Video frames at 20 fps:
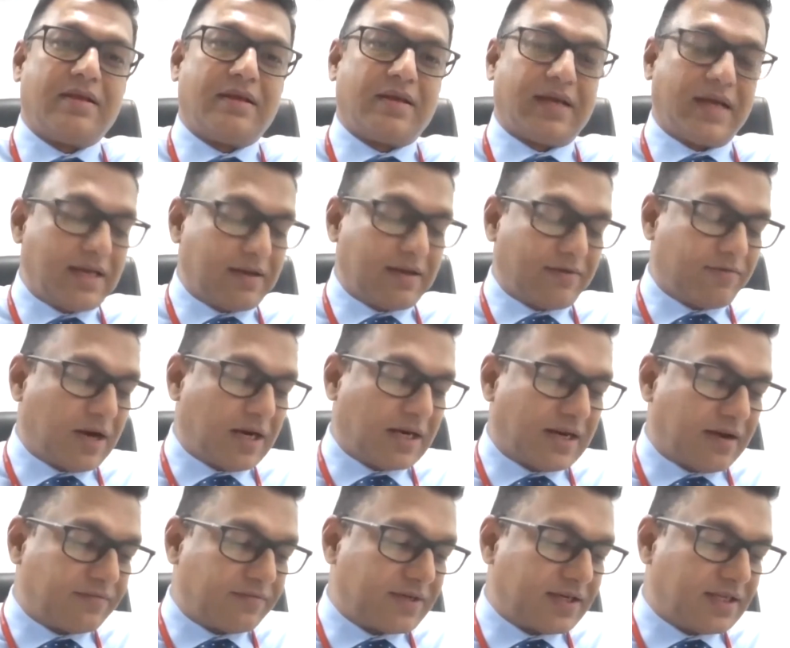Like
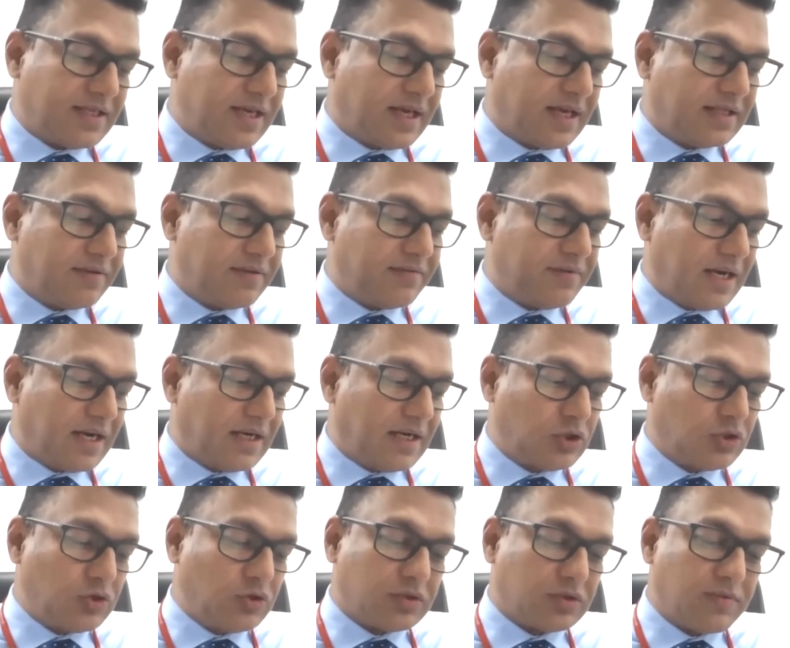one after the other, we had
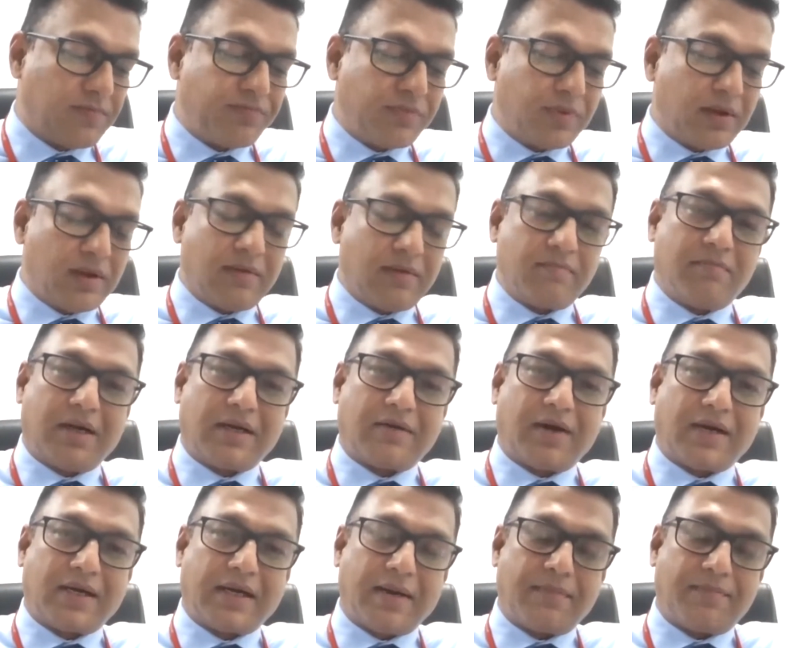issues. But
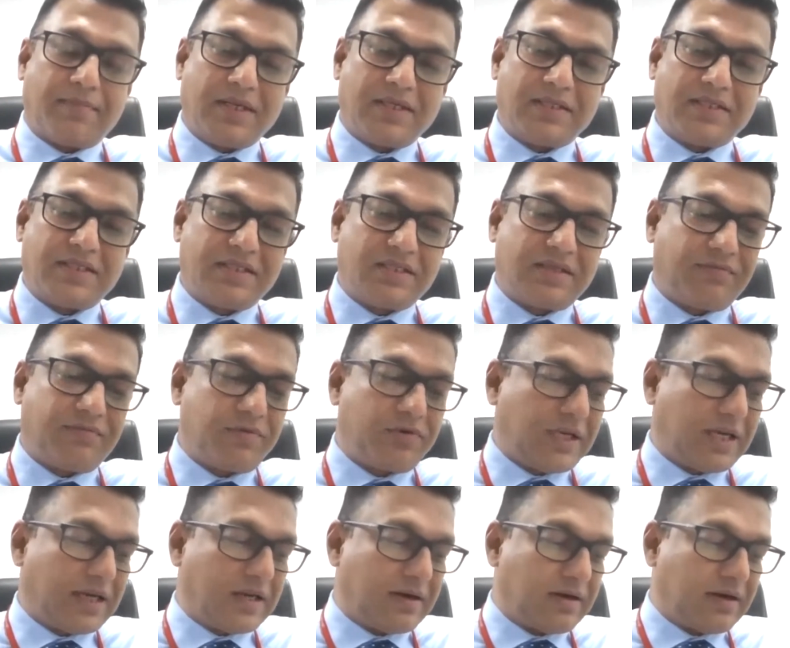what happens is if you
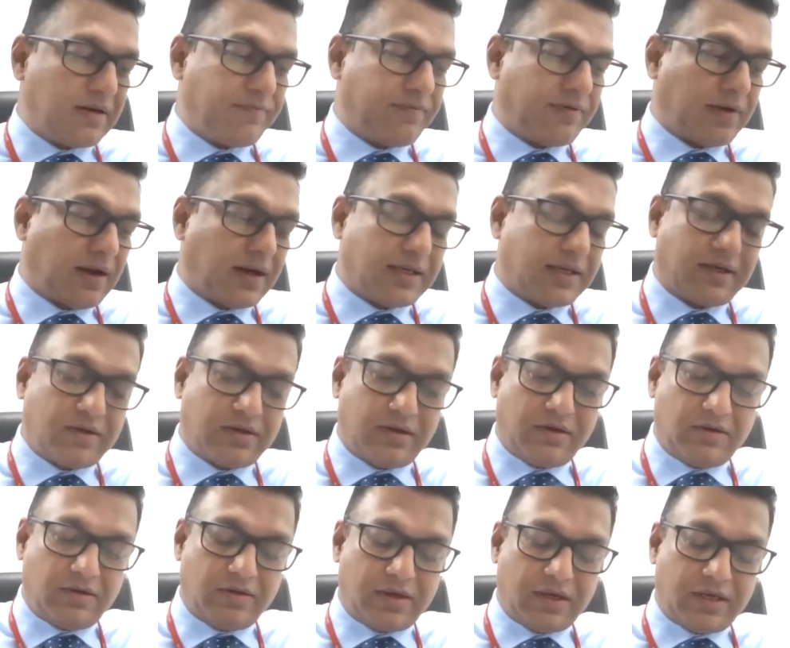take, if I take,
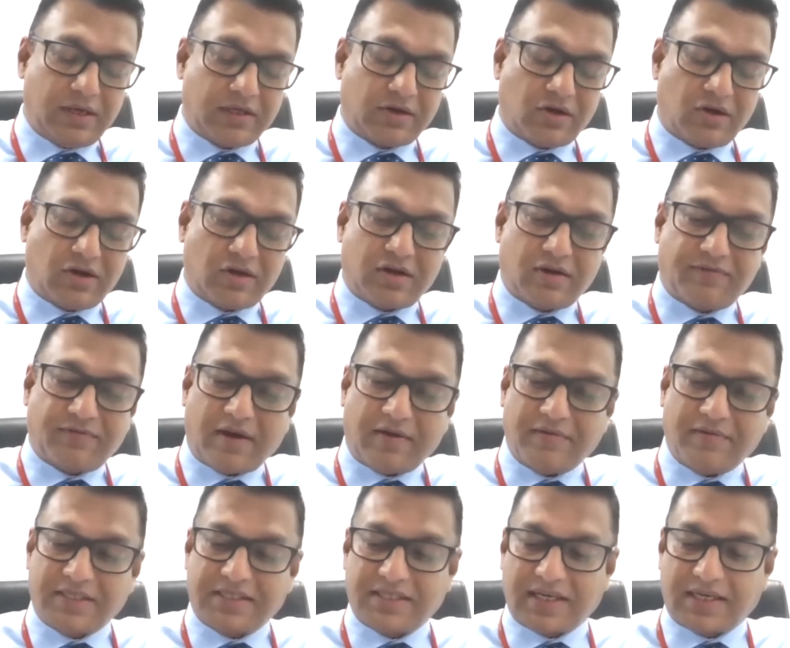uh, talk of
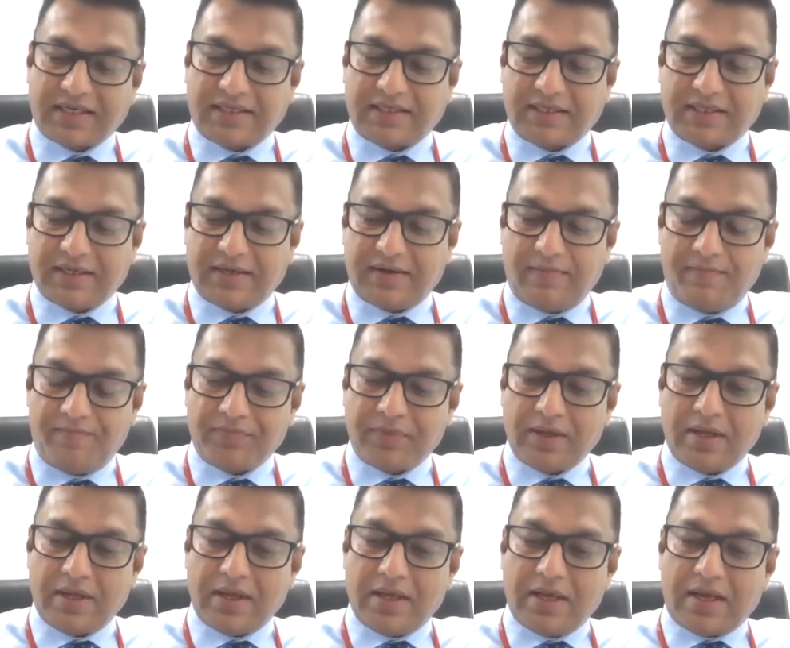our sector,
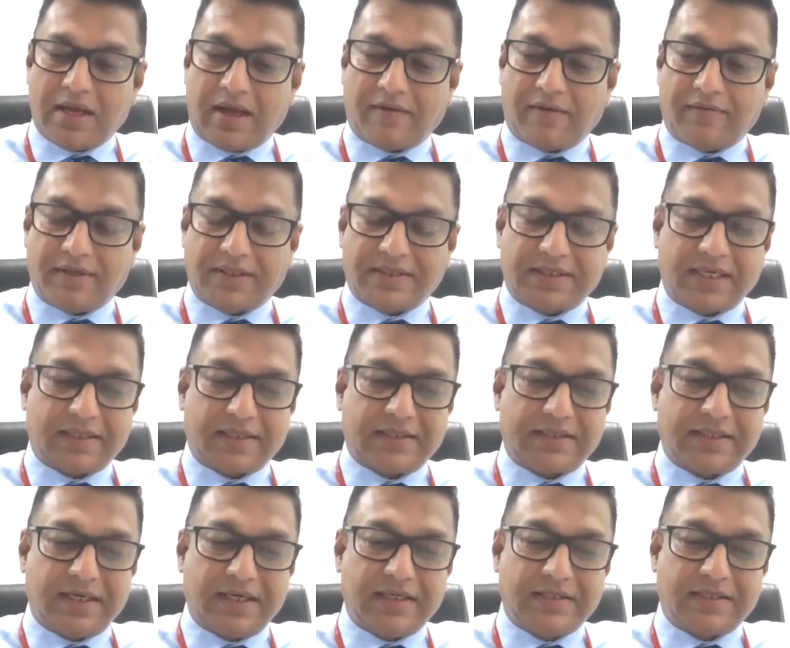our
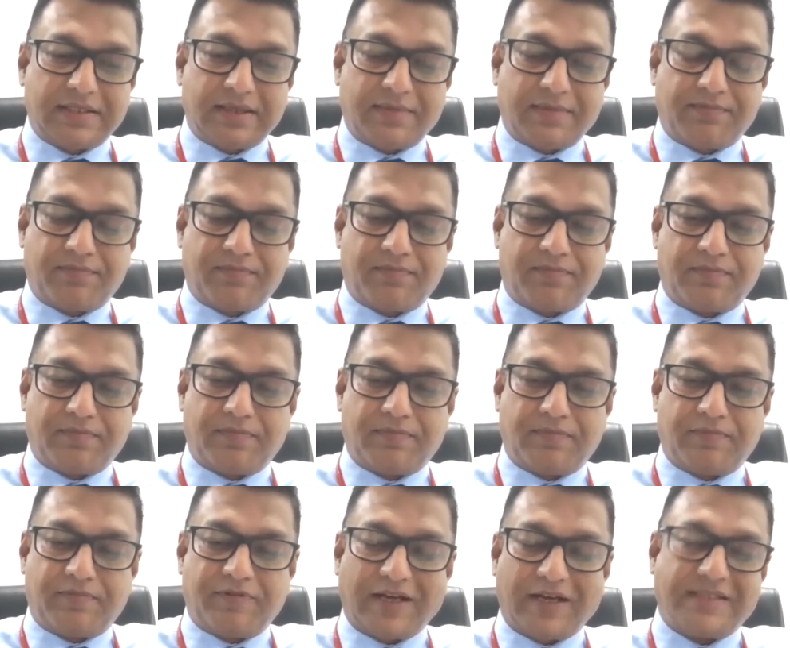sector is a
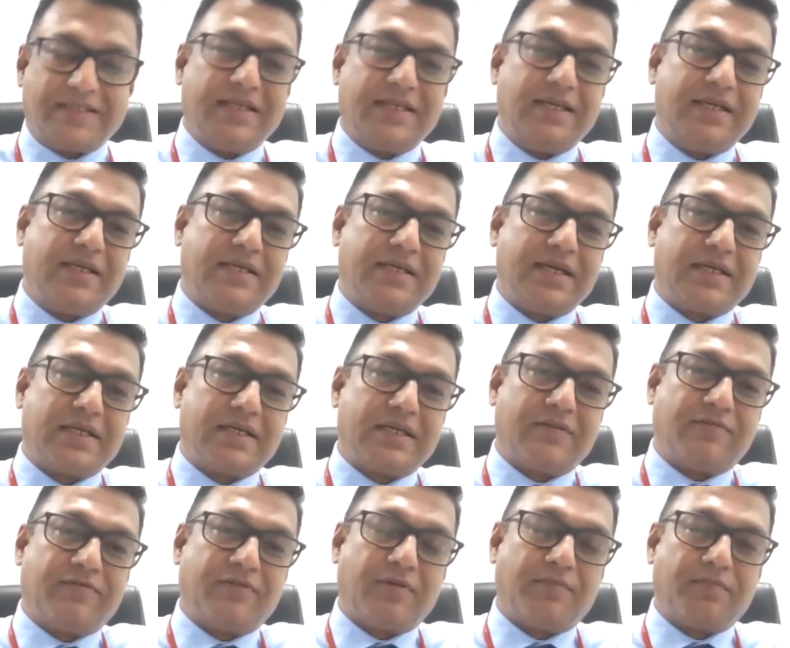
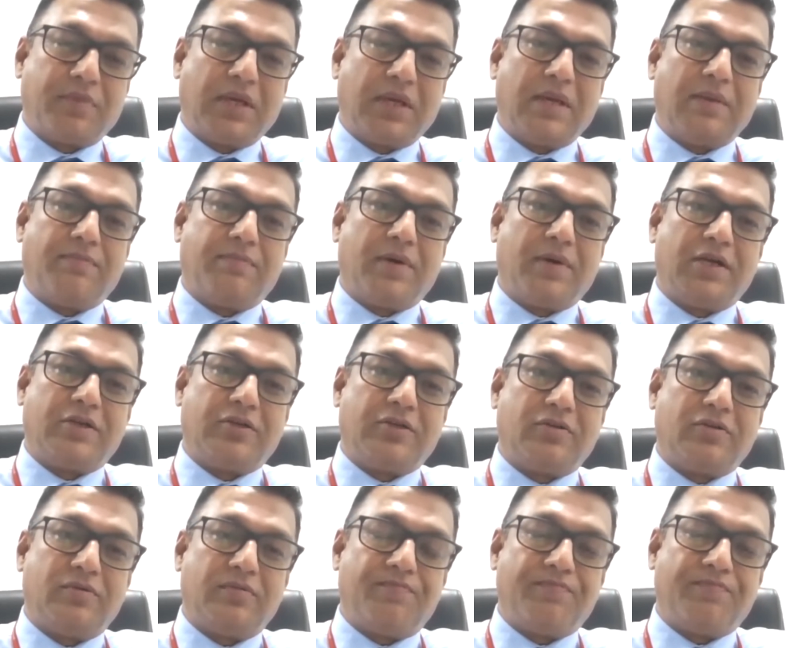facilitator for people
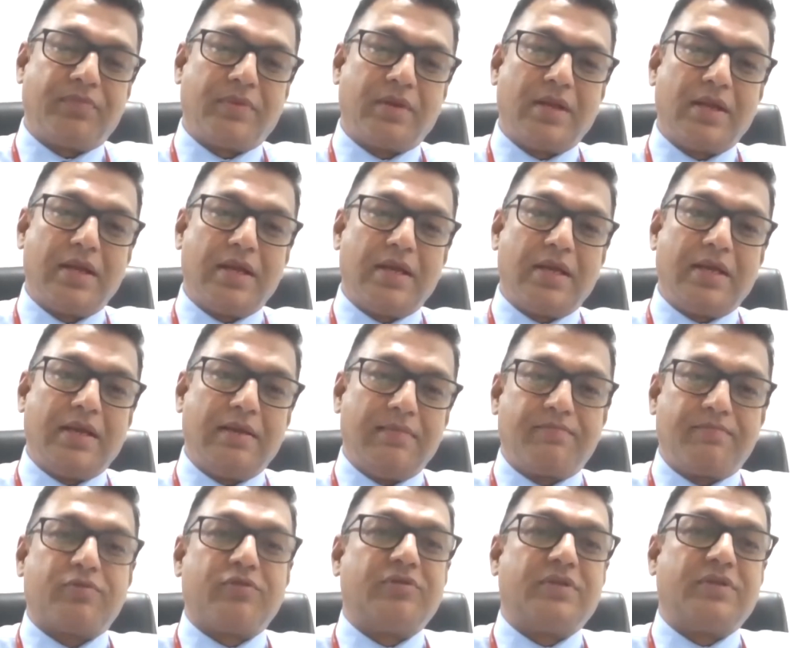to
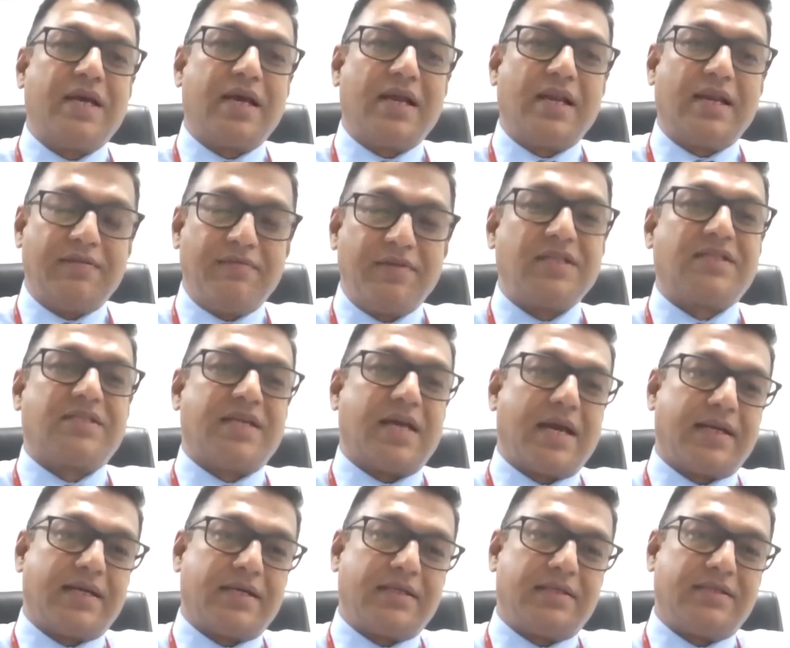improve their living
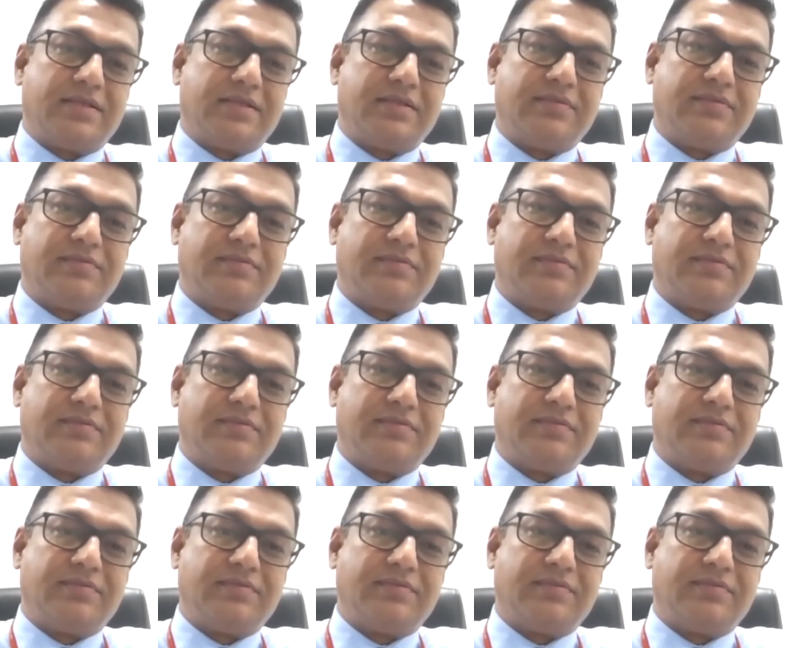standards.